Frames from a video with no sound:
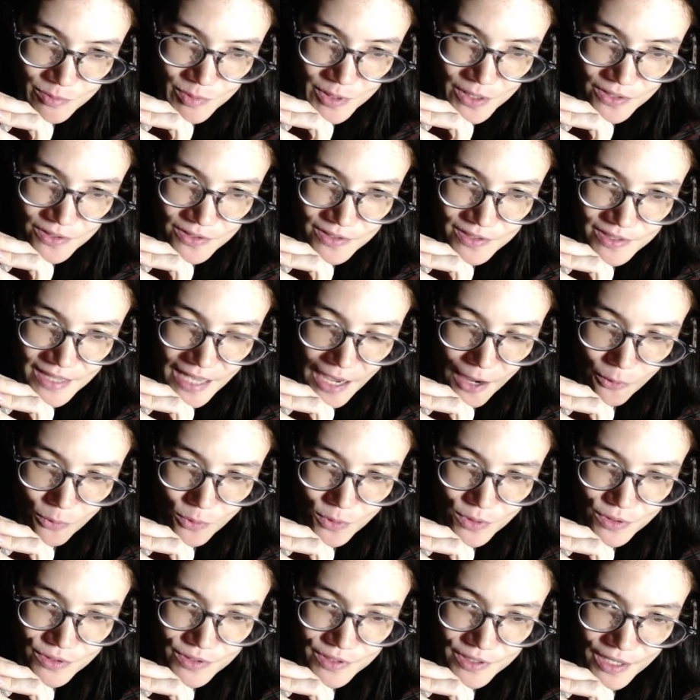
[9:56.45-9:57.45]
because that
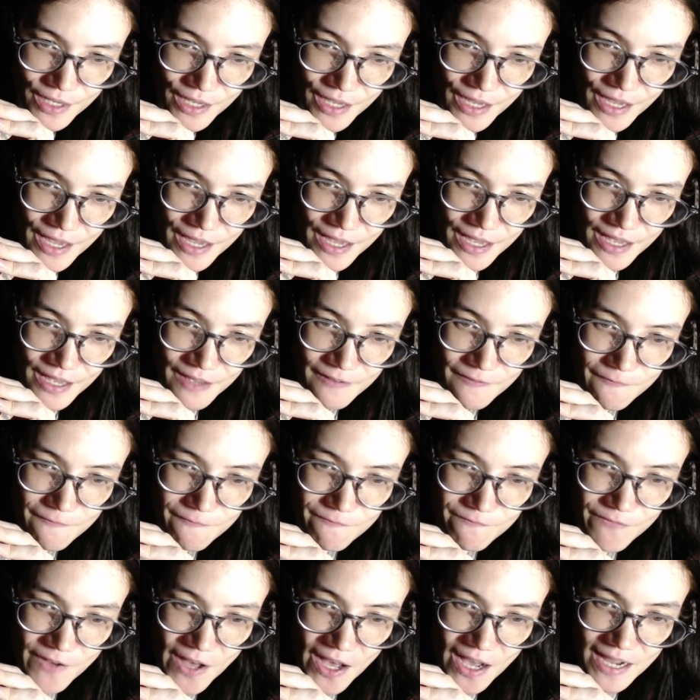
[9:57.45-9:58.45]
was
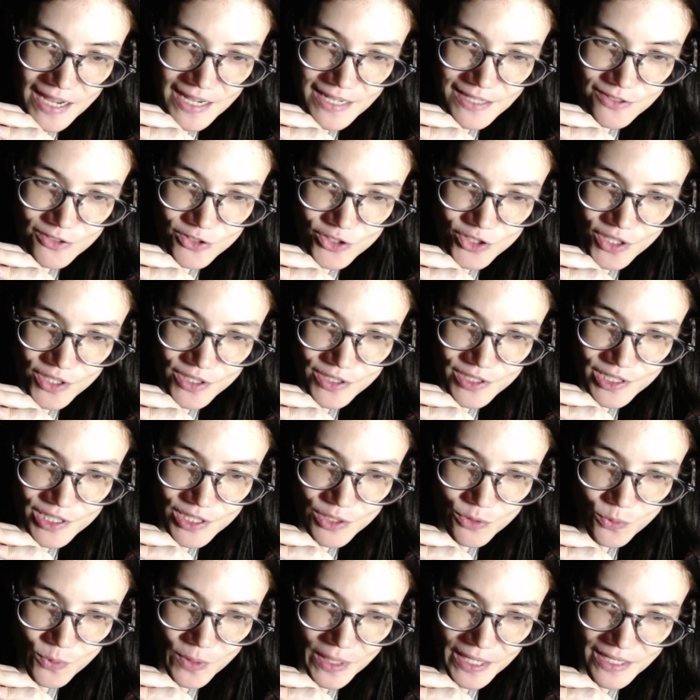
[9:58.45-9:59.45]
fine just
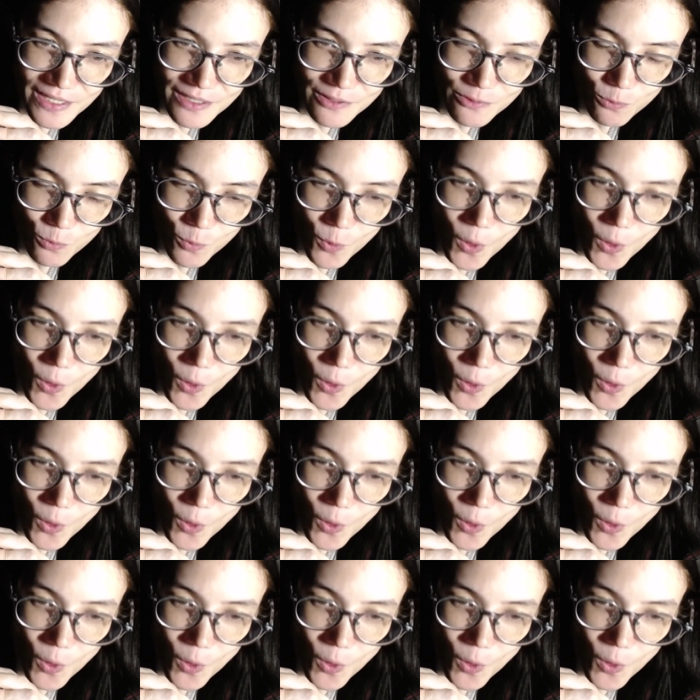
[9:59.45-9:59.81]
the way it